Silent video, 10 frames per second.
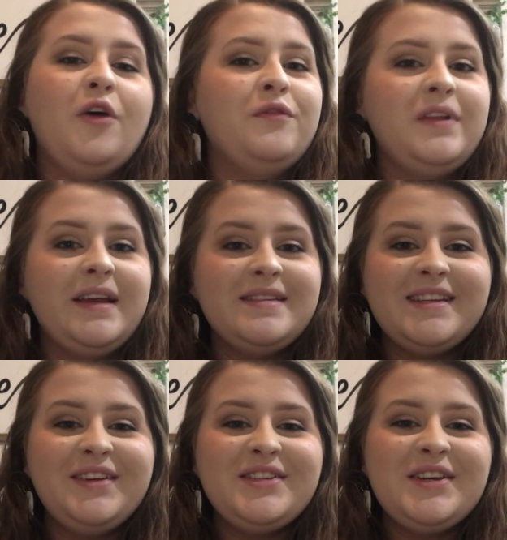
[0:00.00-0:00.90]
hopefully
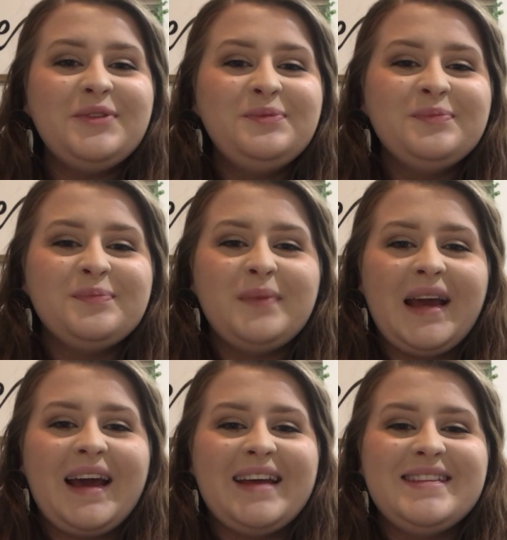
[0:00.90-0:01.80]
see you soon.
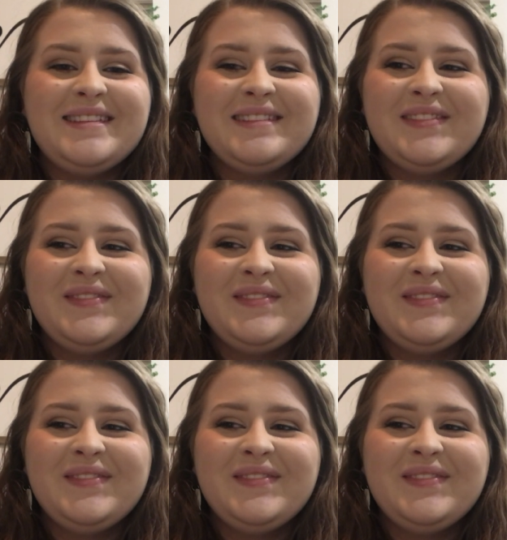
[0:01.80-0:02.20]
Bye, guys.